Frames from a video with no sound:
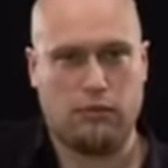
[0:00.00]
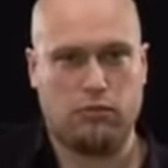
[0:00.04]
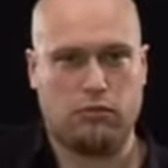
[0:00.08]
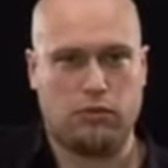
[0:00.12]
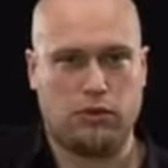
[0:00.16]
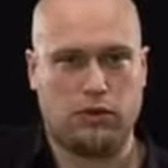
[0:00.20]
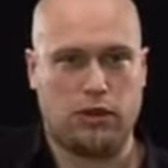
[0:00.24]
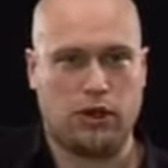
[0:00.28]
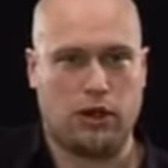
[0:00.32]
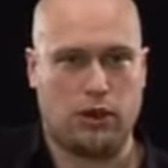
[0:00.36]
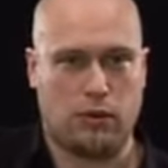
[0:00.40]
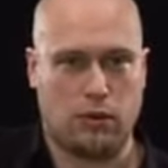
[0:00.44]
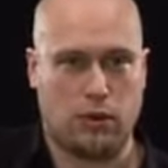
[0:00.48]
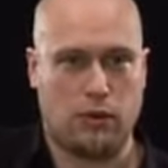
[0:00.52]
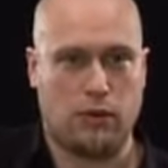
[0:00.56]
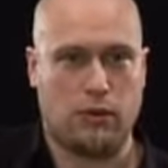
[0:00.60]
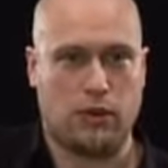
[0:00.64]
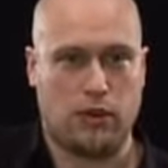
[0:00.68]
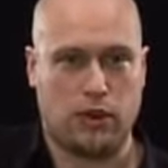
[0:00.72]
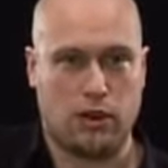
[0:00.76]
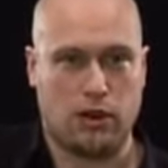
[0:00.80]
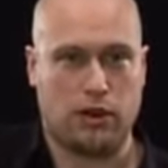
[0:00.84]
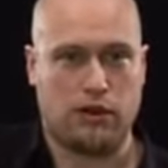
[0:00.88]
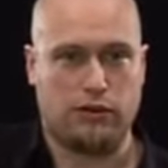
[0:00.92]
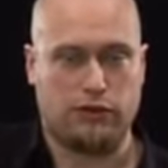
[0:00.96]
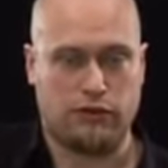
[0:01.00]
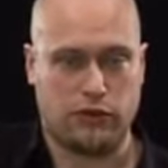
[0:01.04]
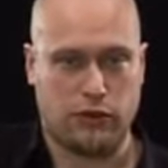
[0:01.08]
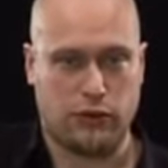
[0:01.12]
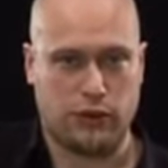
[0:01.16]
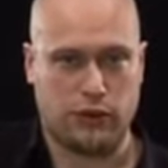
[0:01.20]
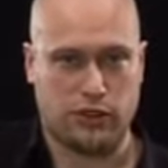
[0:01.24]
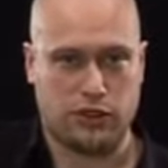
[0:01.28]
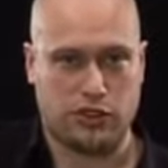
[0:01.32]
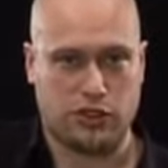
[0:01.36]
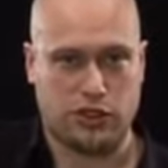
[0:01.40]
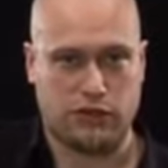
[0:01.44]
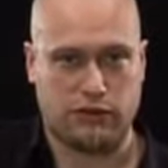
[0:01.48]
you know, we were kind of doing
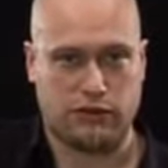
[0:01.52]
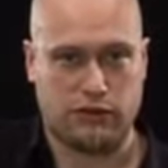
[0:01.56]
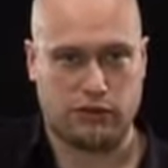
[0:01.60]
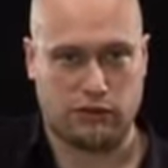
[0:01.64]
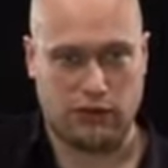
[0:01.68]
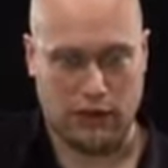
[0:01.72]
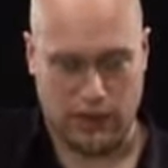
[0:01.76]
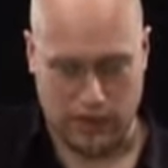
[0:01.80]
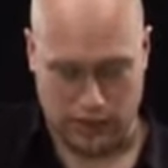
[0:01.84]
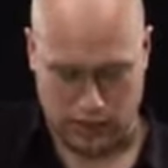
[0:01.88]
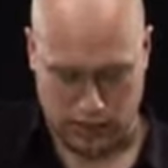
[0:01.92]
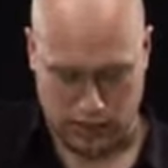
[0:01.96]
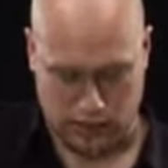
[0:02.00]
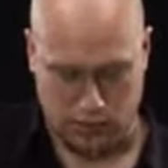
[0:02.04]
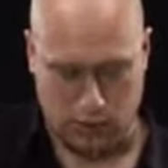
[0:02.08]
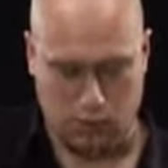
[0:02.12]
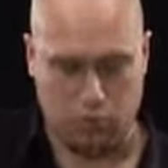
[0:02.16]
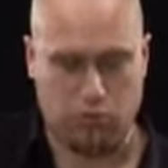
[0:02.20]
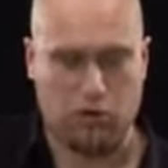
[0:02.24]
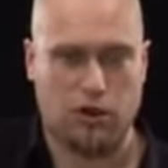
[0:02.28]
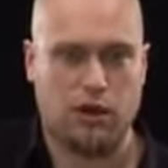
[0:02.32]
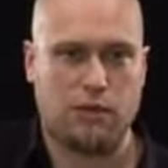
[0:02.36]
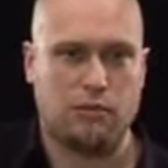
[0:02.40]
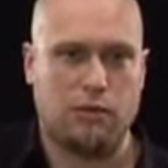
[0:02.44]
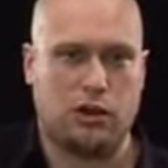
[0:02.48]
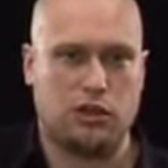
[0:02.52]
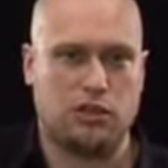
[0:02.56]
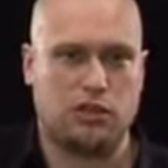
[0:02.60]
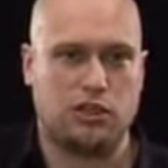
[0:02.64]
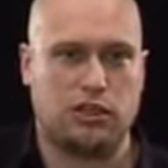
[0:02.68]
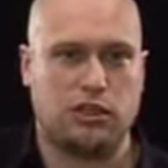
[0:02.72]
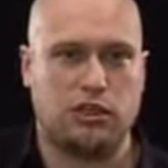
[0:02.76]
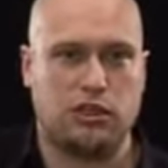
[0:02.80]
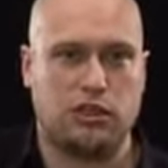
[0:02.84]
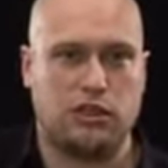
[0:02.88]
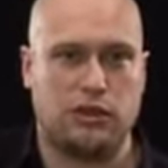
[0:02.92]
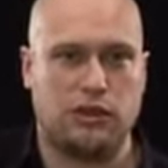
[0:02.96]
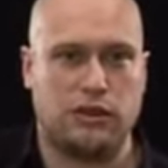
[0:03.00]
the shift arounds, and we're pretty much
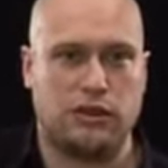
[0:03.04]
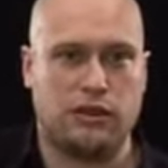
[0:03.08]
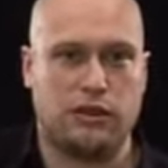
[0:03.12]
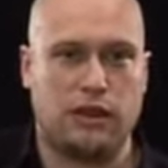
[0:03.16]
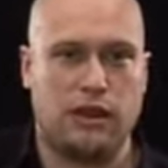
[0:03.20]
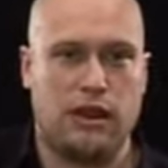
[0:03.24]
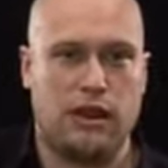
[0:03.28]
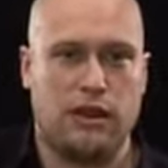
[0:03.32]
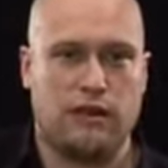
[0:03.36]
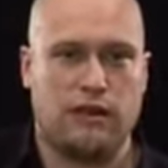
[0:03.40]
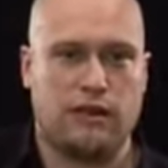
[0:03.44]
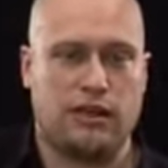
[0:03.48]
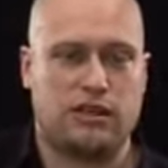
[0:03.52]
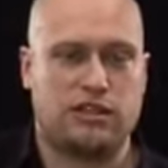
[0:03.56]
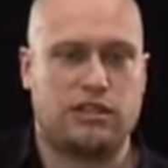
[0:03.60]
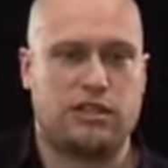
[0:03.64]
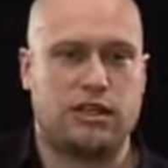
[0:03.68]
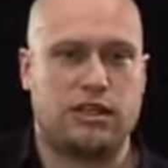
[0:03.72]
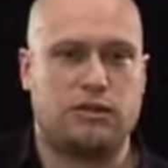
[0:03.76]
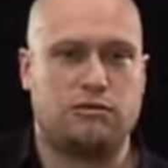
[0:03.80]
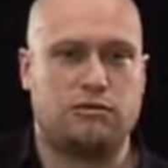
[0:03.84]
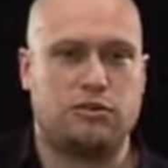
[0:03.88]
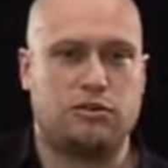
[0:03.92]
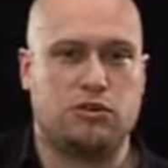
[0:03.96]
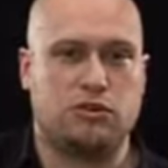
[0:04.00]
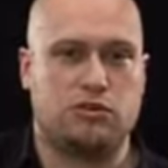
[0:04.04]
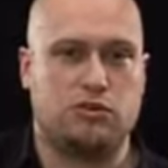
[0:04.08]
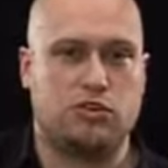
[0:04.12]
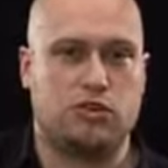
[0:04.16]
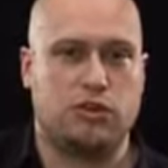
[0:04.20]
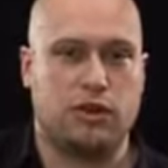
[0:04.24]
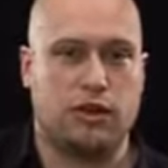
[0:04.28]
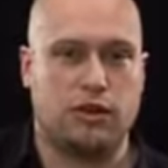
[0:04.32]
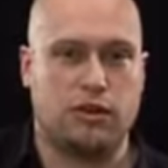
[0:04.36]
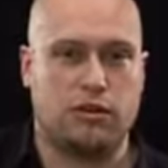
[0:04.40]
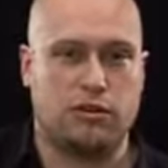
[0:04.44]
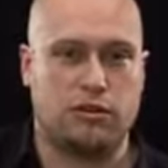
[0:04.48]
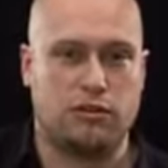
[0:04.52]
including that same sort of
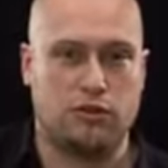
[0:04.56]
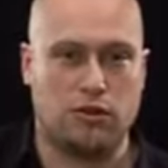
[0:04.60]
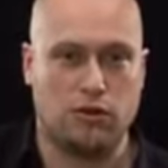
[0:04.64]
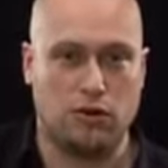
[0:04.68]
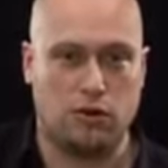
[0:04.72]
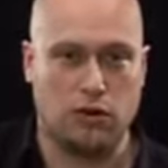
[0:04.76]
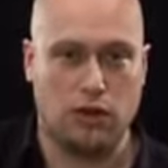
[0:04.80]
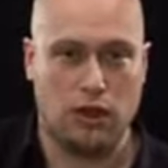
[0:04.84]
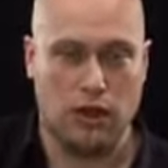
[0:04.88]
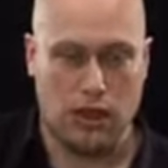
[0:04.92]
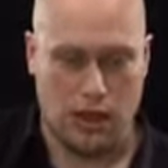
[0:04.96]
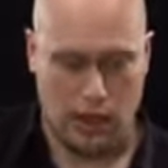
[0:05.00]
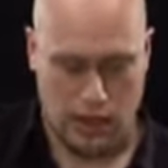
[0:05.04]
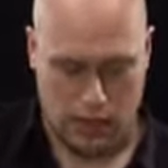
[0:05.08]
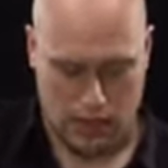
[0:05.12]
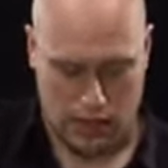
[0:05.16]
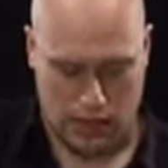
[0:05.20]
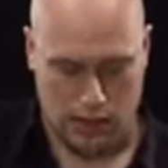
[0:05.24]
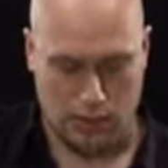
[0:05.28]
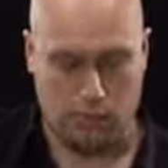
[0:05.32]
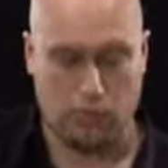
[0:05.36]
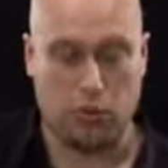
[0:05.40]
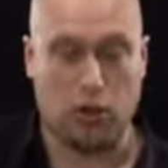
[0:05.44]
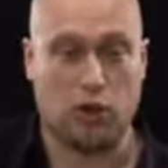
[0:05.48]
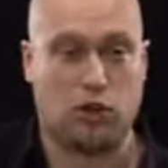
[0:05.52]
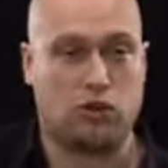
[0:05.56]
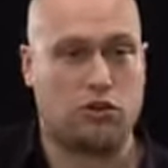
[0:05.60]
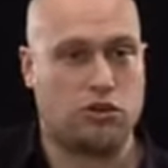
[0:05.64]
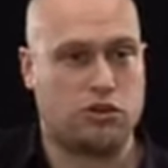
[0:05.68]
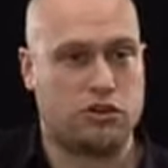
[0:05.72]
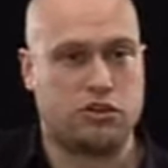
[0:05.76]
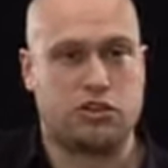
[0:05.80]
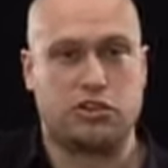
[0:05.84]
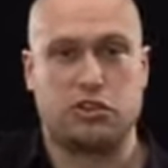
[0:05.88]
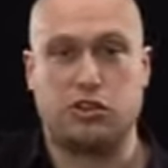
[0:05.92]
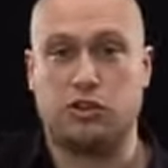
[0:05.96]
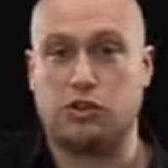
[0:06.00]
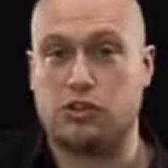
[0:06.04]
train of thought, but
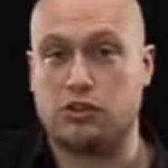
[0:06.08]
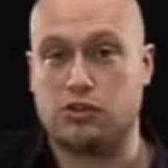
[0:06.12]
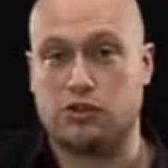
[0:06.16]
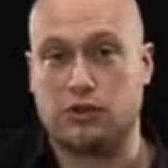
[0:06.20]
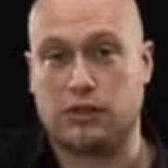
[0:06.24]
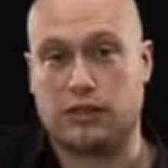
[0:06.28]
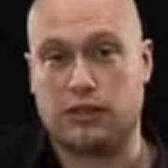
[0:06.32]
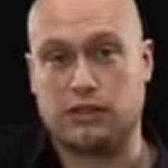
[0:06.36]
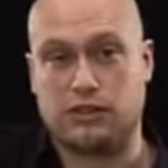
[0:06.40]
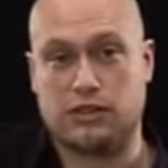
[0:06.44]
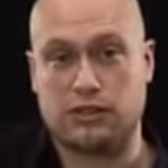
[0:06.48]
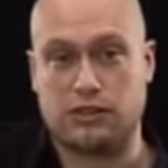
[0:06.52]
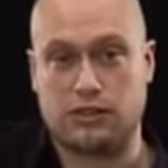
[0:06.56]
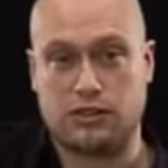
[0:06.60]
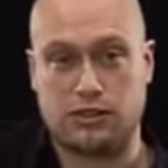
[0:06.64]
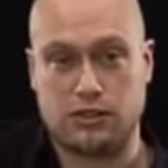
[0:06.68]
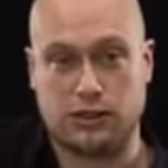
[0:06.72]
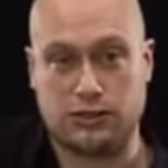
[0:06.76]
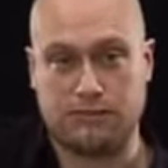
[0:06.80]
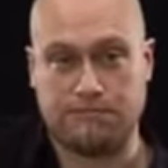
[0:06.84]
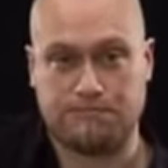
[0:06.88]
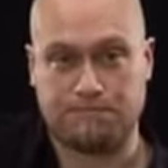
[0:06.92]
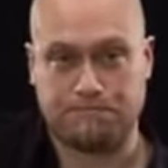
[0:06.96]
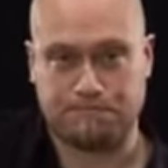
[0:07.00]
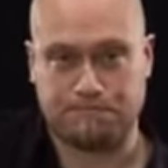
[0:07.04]
across two strings this time.